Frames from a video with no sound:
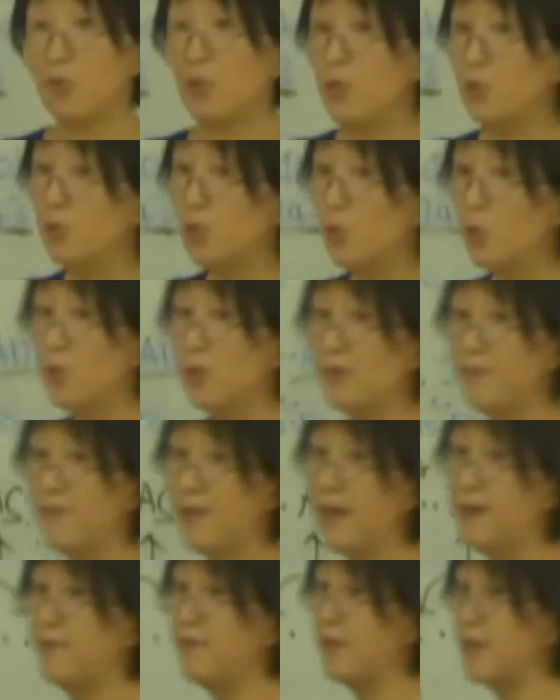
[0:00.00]
brought only
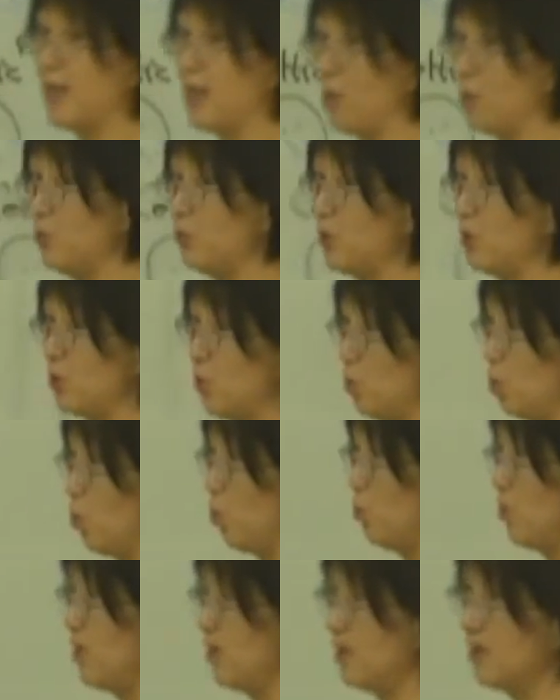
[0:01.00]
5,000
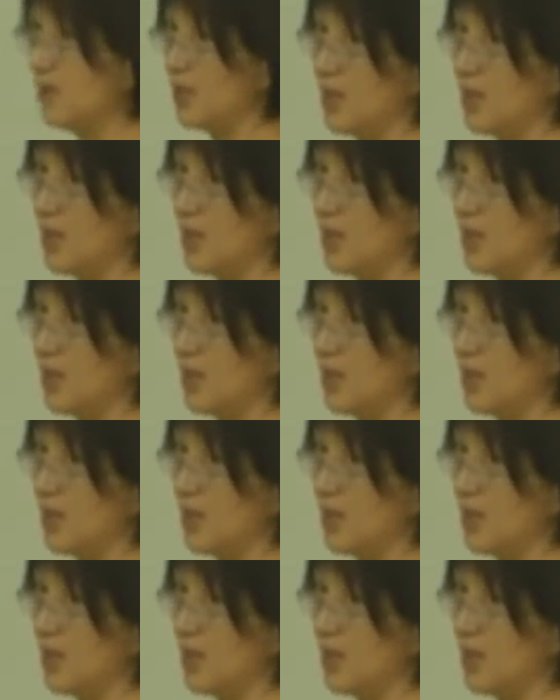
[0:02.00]
soldiers